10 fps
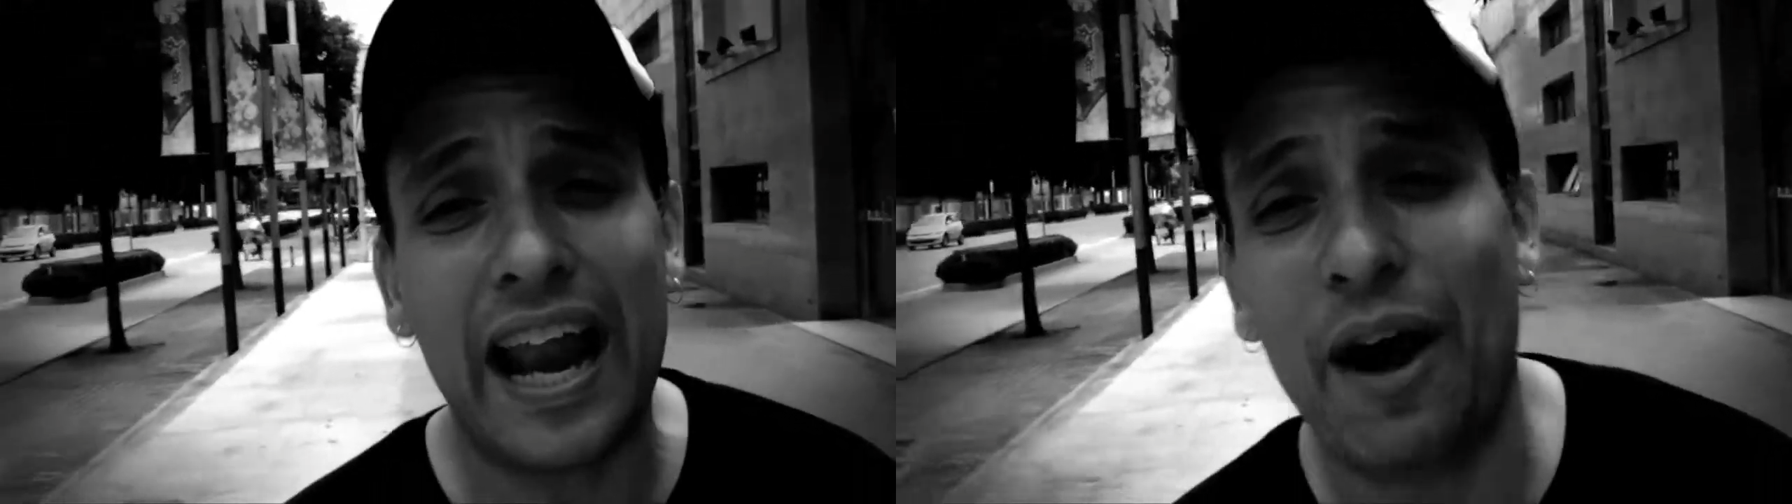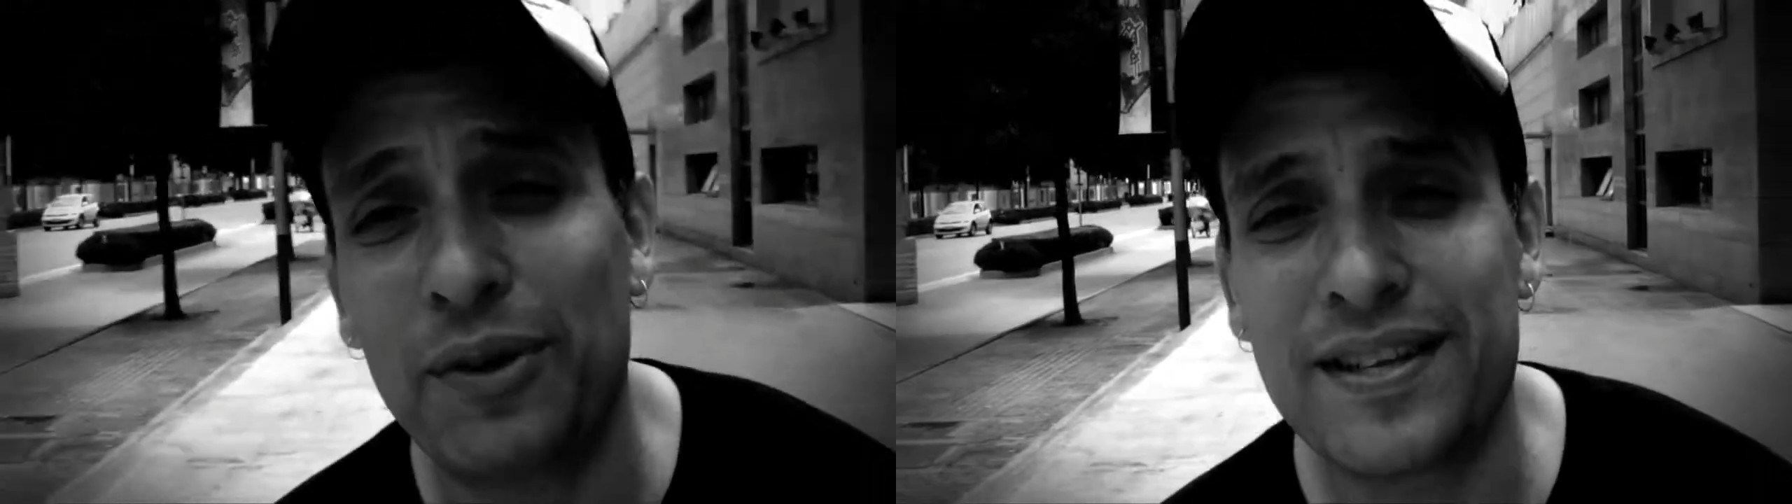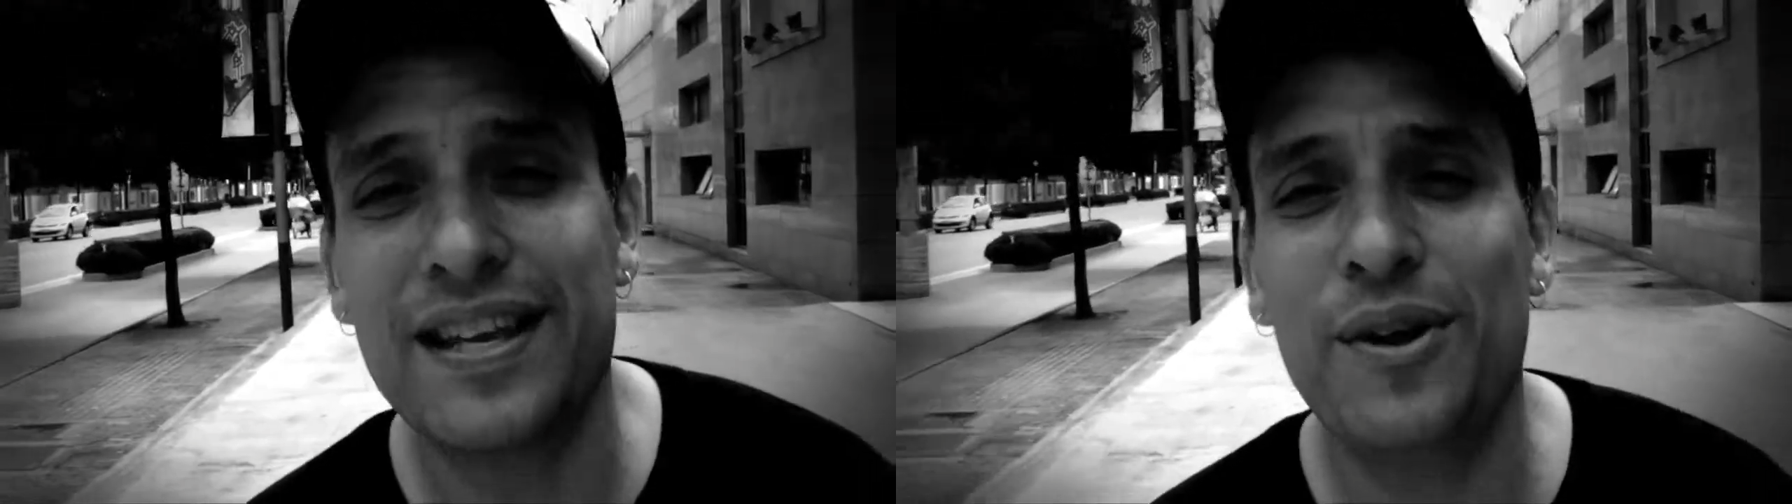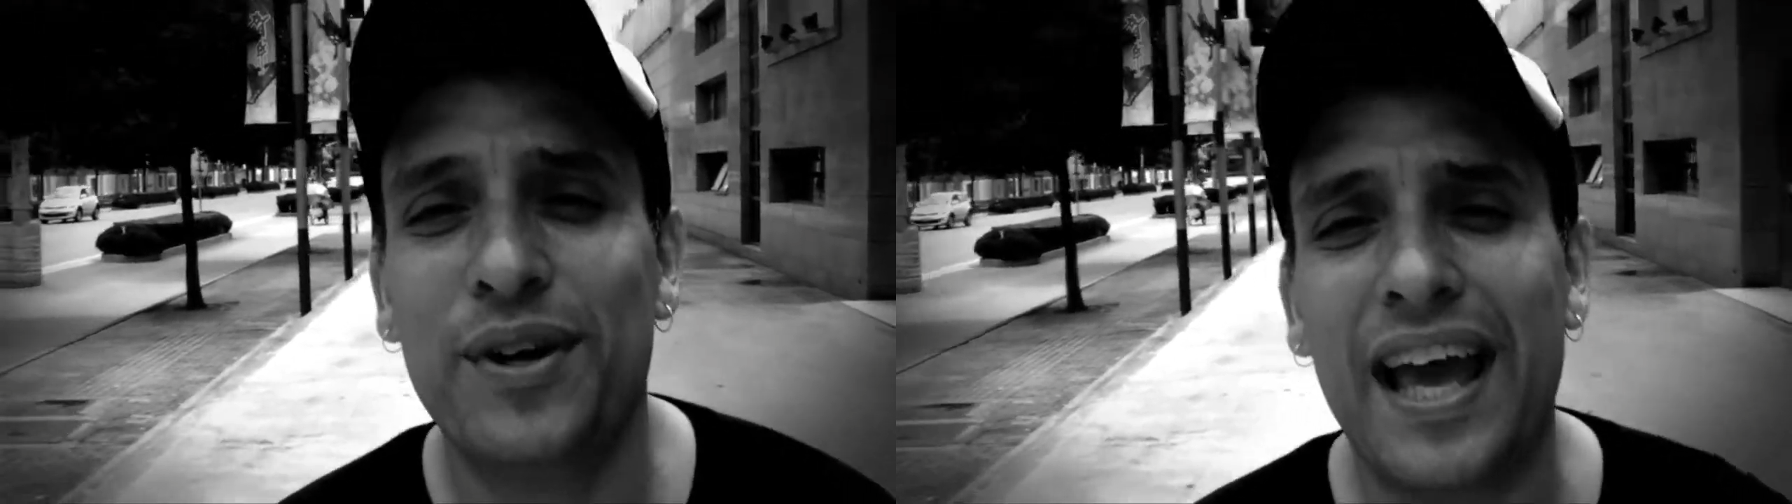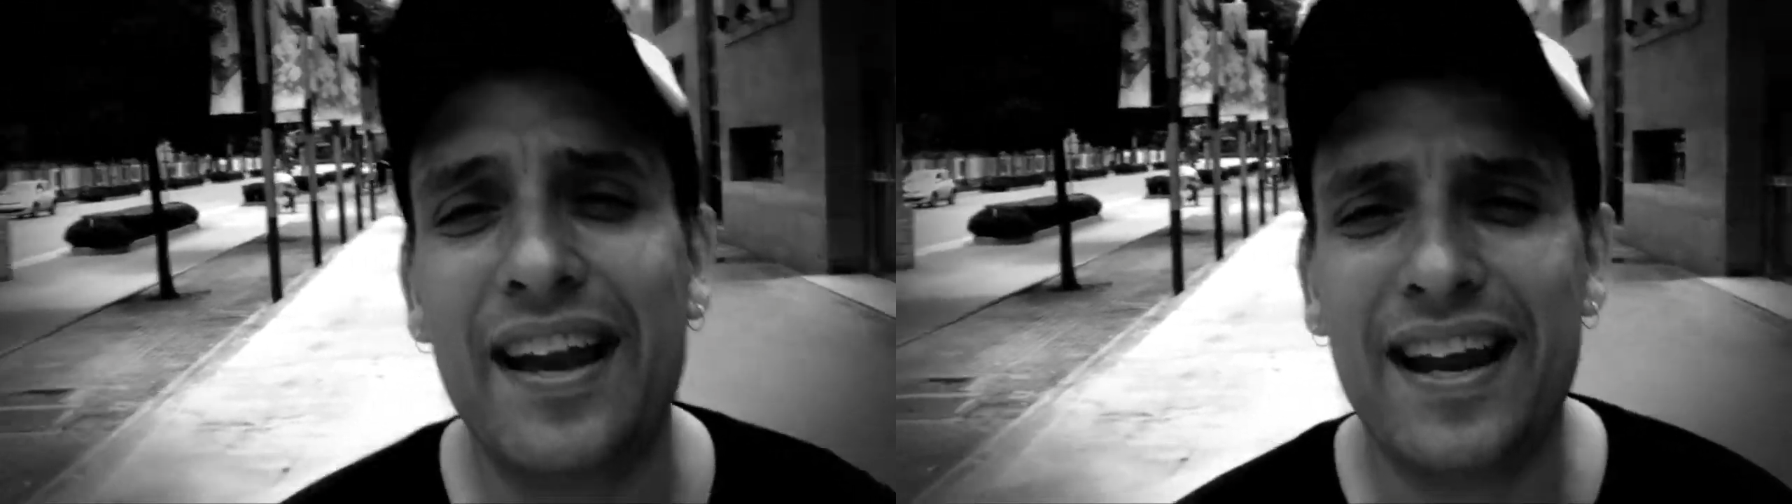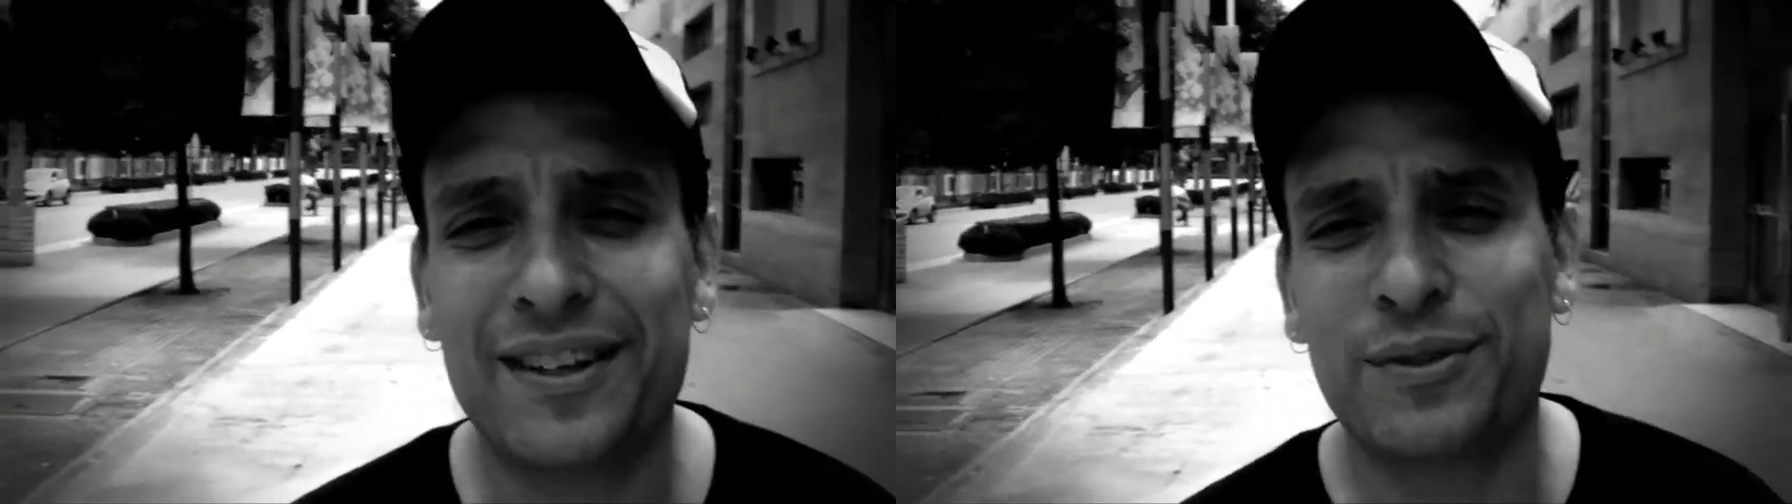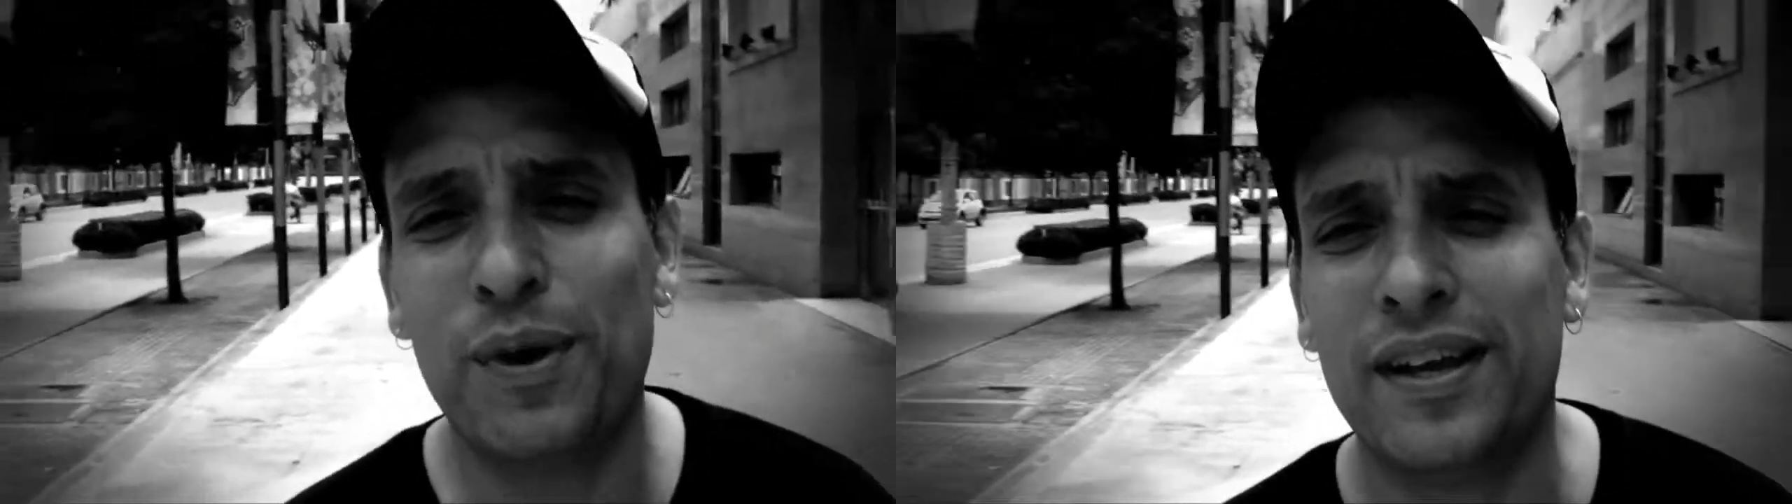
and I will see you again next